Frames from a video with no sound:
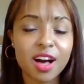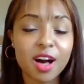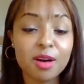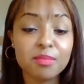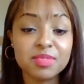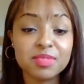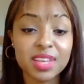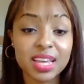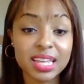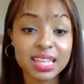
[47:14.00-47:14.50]

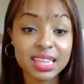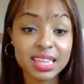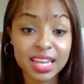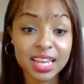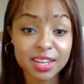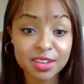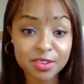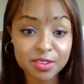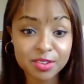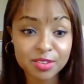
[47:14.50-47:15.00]
update
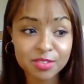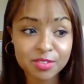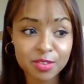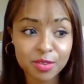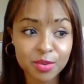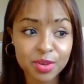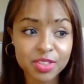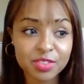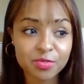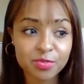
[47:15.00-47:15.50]
later.
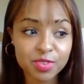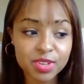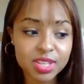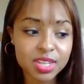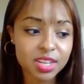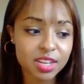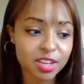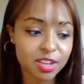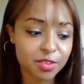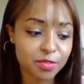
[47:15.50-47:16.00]
So it's
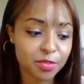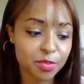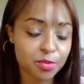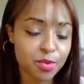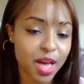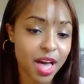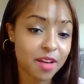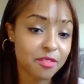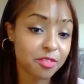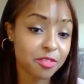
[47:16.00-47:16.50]
really good if
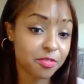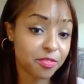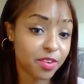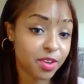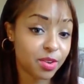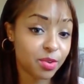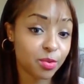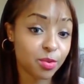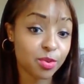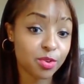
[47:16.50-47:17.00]
you have a
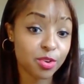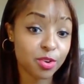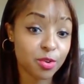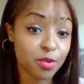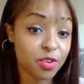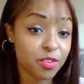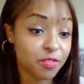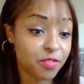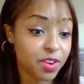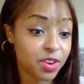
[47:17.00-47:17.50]
friend or
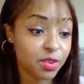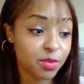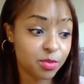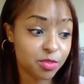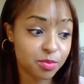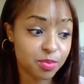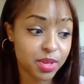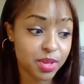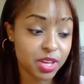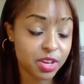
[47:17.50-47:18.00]
know a friend who
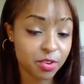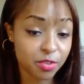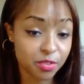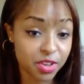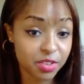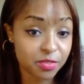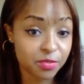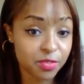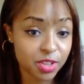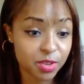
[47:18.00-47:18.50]
speak
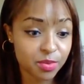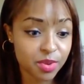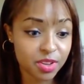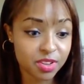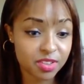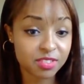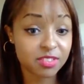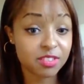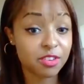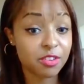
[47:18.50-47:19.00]
Korean really well
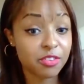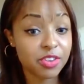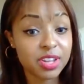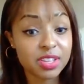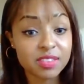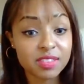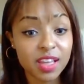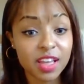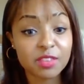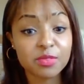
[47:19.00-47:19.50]
because the
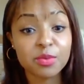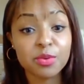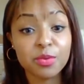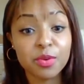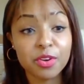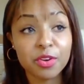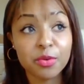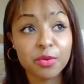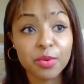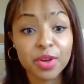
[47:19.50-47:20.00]
Korean sites will
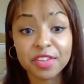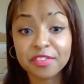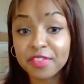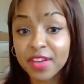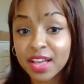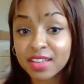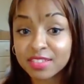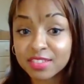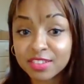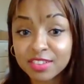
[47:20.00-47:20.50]
work way
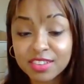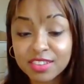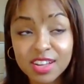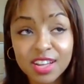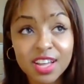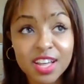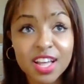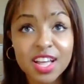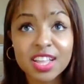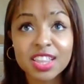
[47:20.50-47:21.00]
faster.
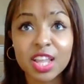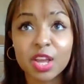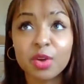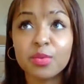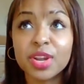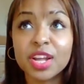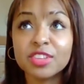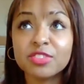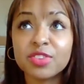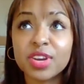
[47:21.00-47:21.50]
Like
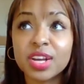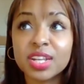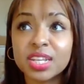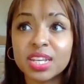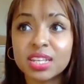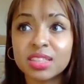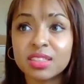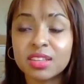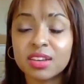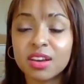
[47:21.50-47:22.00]
when I tried to
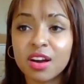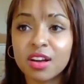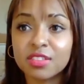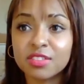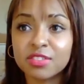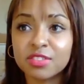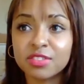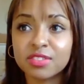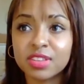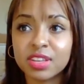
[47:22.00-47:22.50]
get the
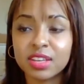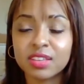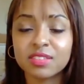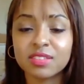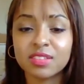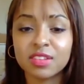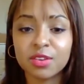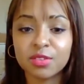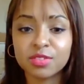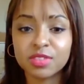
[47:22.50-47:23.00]
concert tickets
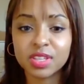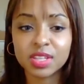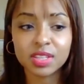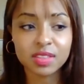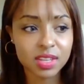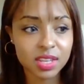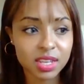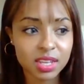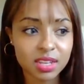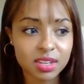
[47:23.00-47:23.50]
to go see
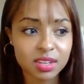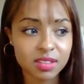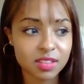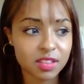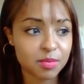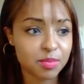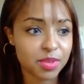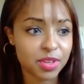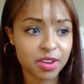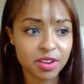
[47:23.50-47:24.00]
Dean and
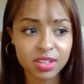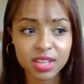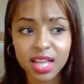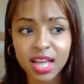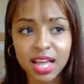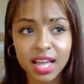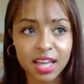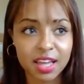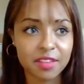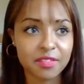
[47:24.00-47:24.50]
DPR
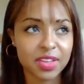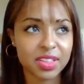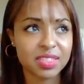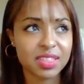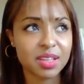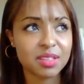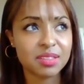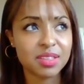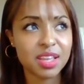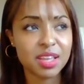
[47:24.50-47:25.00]
live at
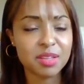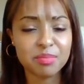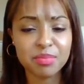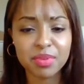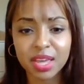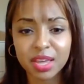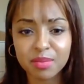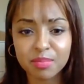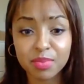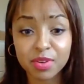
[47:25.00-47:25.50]
that
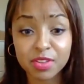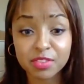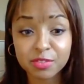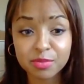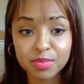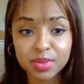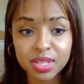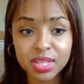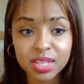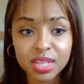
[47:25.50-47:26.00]
NBA
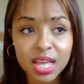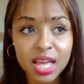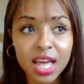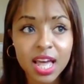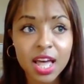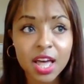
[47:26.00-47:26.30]
buzzer beat,